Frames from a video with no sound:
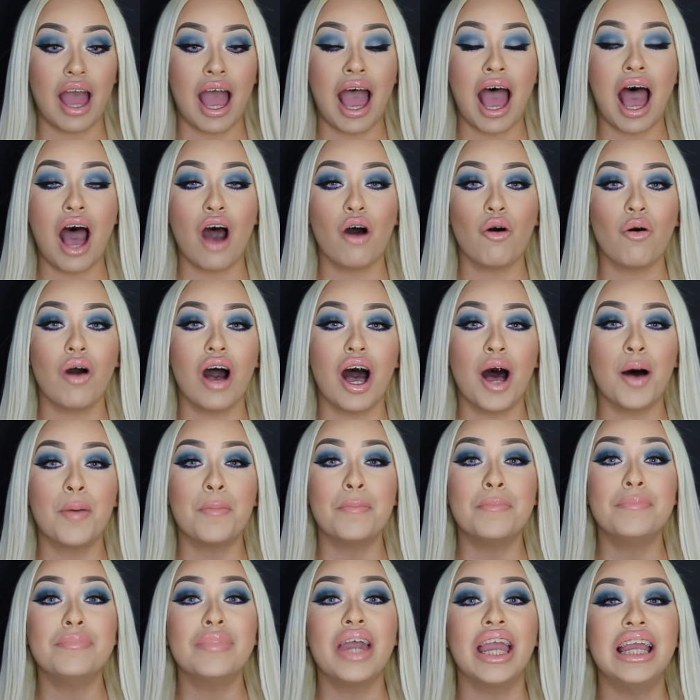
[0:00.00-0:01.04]
how
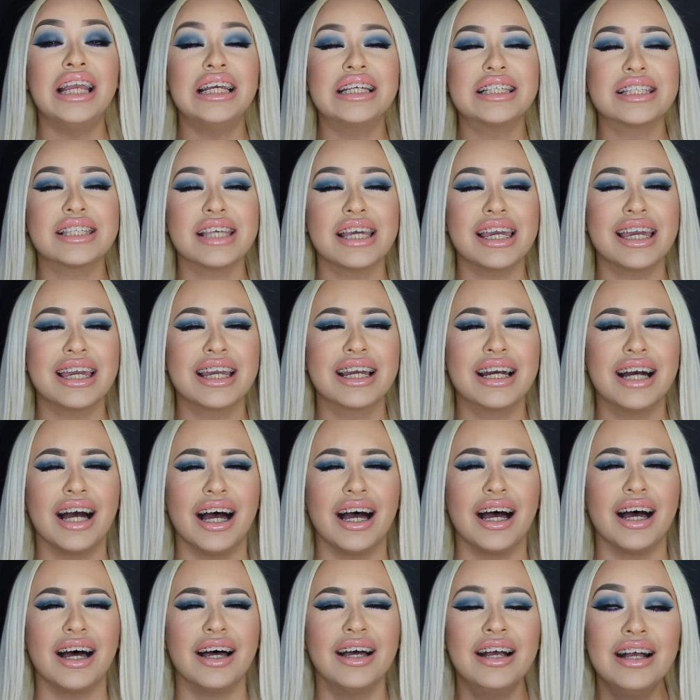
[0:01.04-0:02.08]
amazing
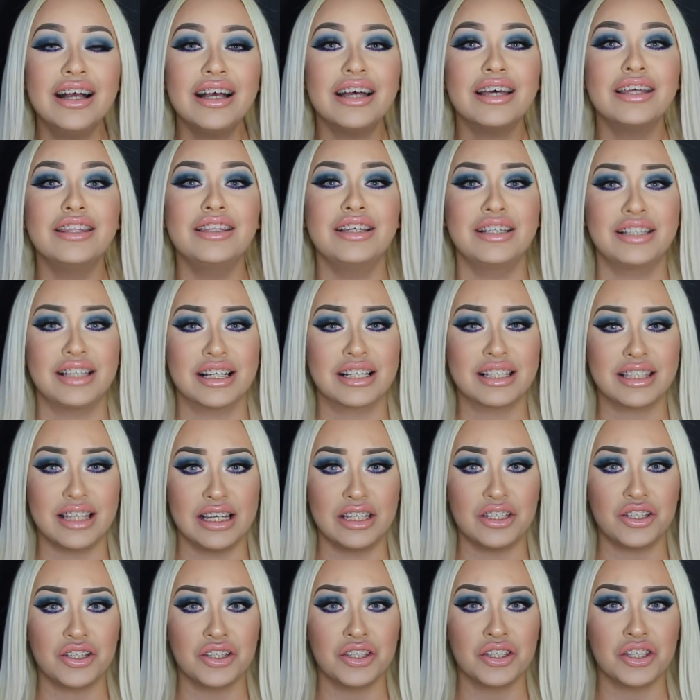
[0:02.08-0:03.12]
these
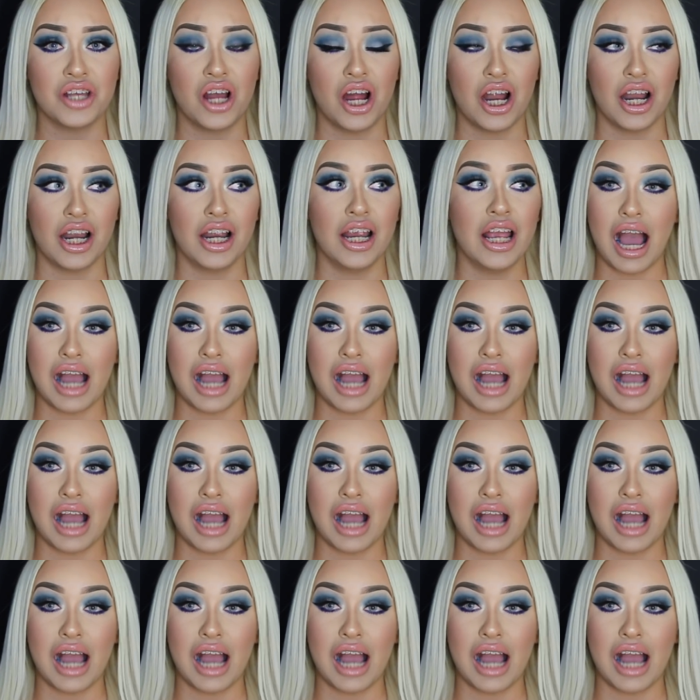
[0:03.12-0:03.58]
extensions are.